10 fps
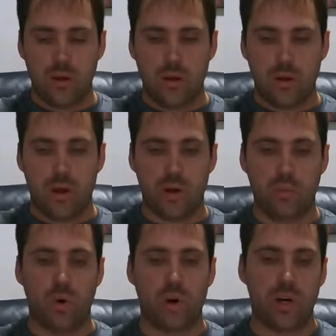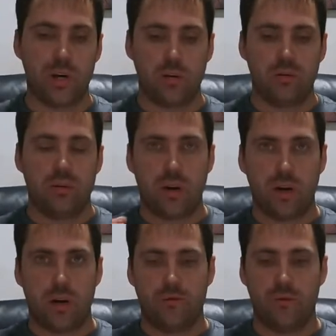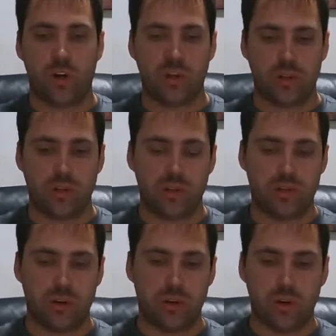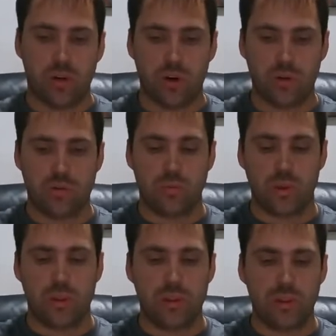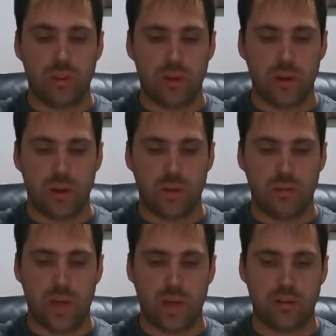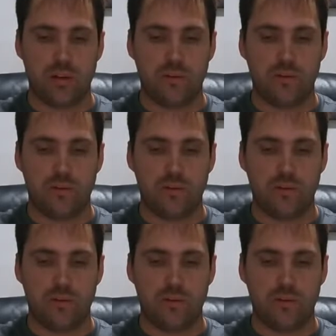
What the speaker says: unwanted friction that you're going to cause with that diff.